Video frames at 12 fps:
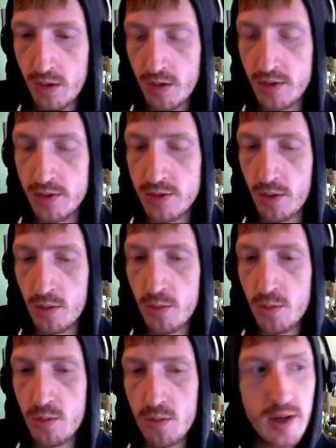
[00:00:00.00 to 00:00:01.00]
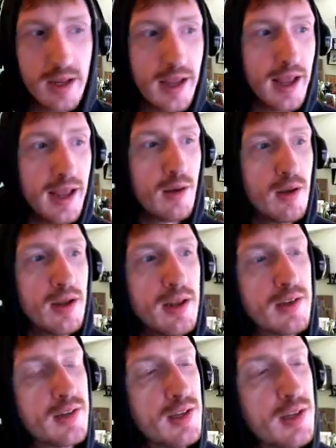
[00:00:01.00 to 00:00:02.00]
So
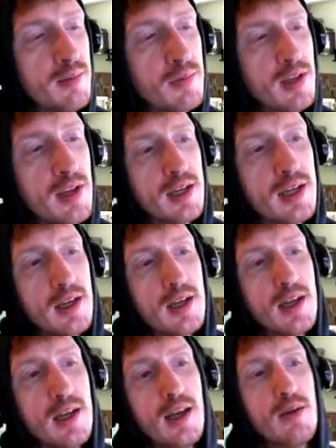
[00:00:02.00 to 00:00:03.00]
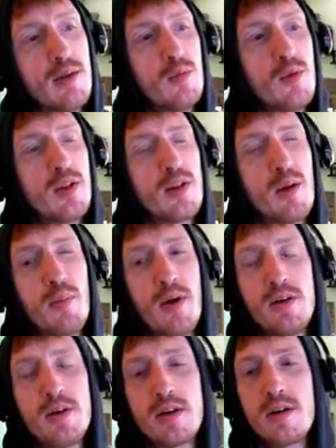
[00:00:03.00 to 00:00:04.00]
it seems like with
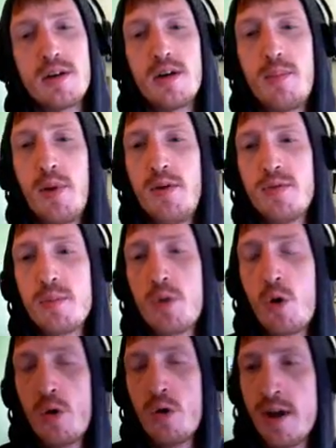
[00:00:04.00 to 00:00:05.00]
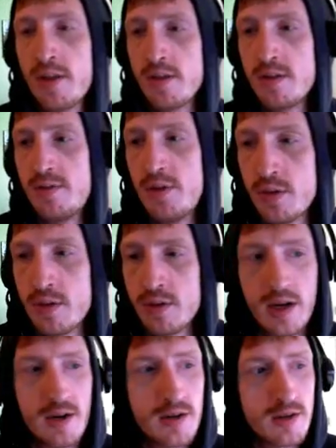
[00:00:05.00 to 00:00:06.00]
apart from Korath and a few other
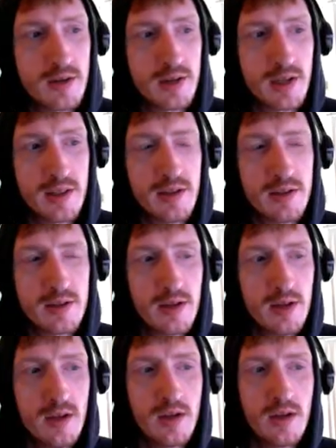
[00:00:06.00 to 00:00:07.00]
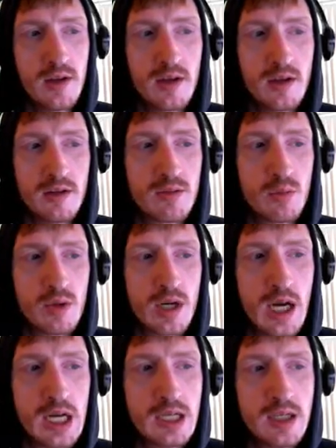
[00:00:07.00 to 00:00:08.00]
characters like this, the
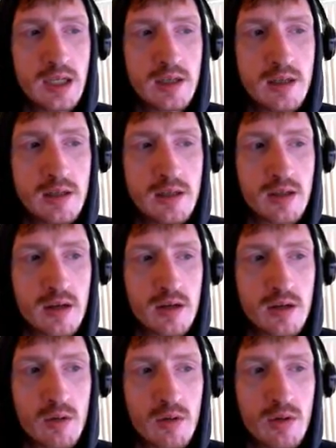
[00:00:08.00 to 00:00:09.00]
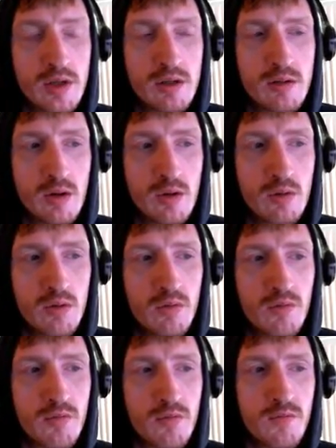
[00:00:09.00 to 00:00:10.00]
Wakandans are going to go
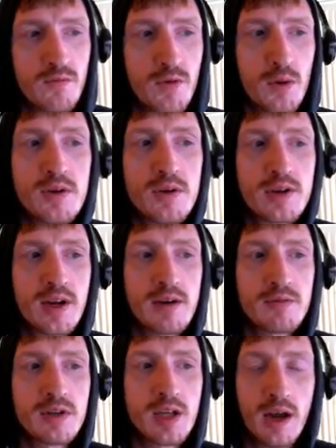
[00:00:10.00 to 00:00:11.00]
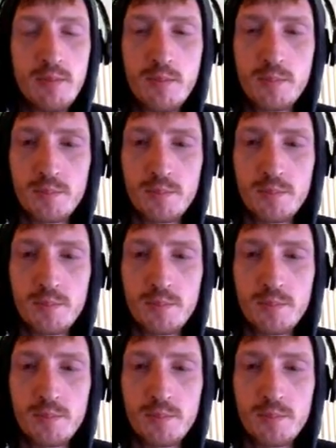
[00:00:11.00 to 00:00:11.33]
first every time.